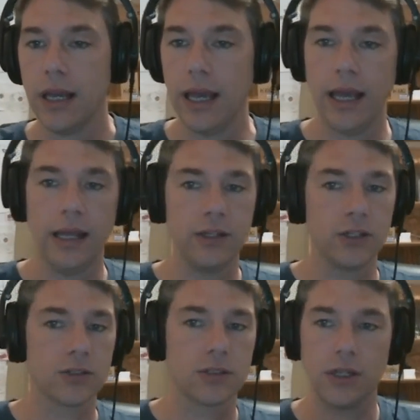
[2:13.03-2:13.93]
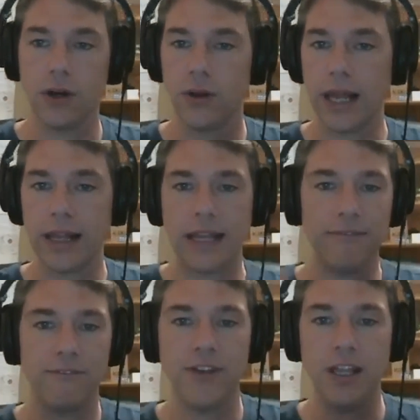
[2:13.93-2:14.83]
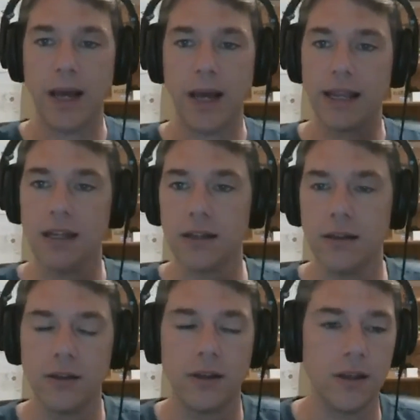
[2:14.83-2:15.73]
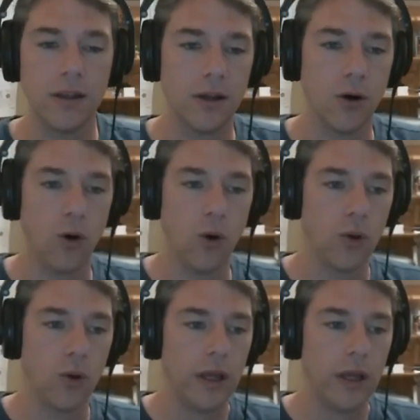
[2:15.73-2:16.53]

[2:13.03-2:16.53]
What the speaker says: And just, that feedback and the whole